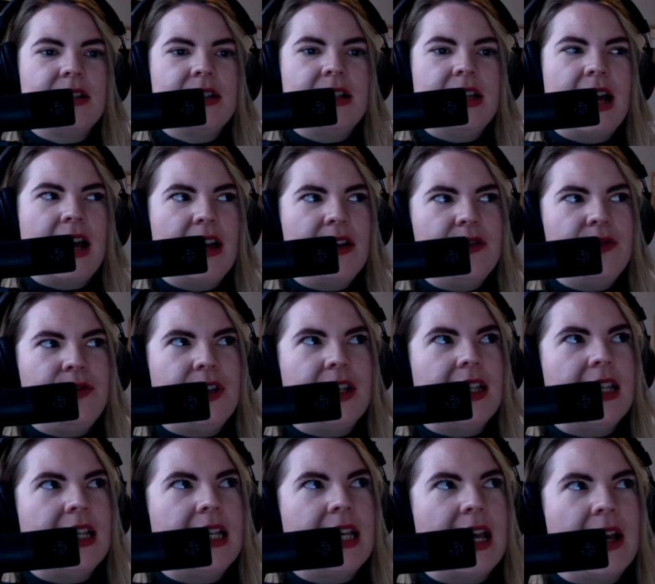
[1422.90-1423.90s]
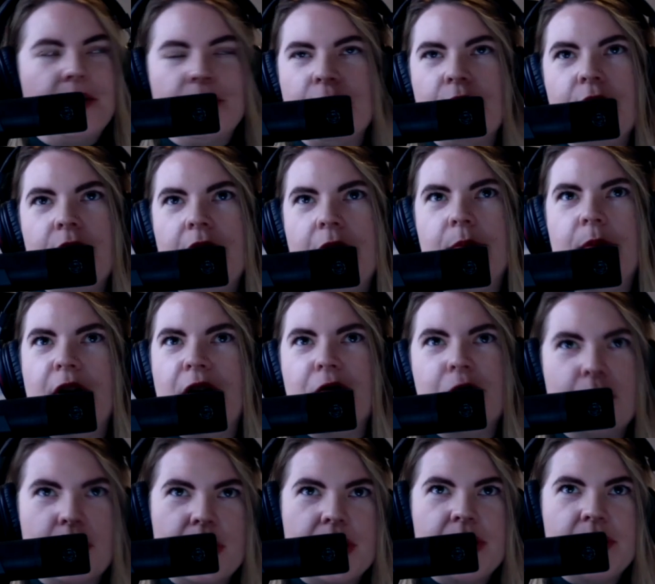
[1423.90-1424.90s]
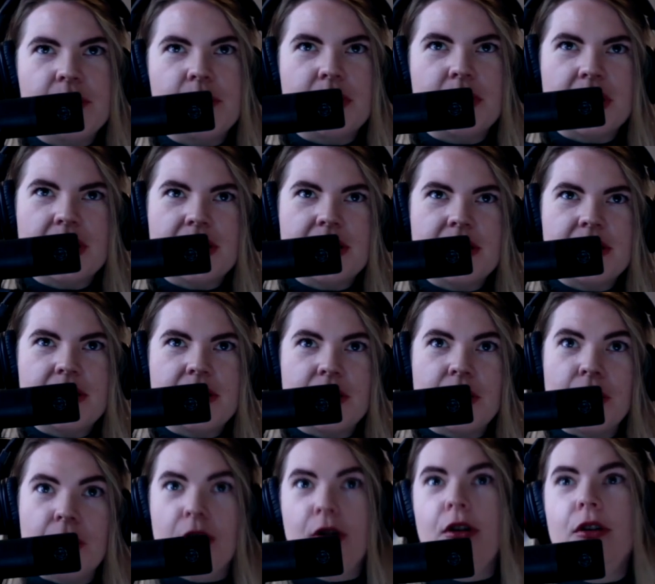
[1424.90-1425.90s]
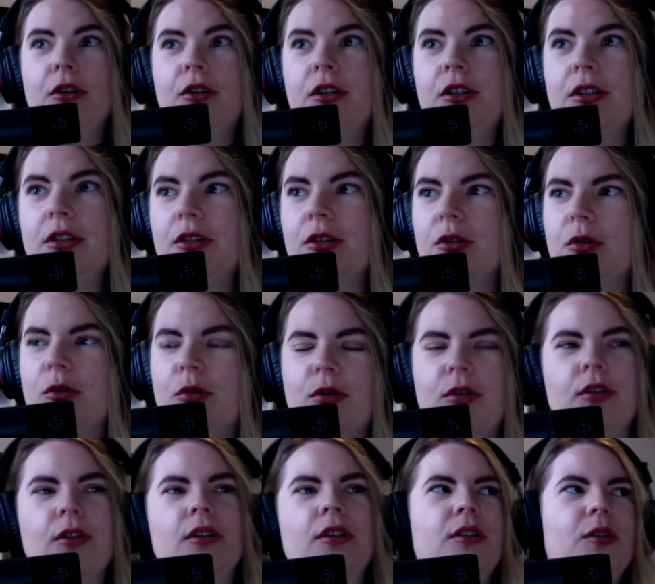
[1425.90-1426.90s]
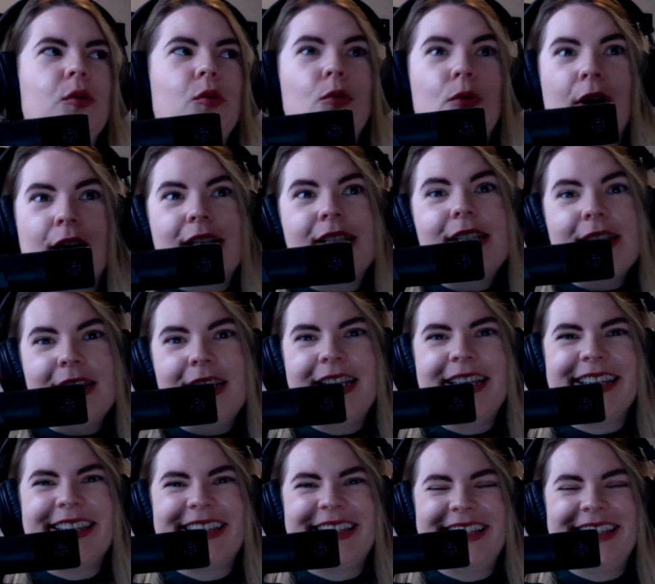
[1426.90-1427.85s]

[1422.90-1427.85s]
not feeling ever that my voice was heard or wanted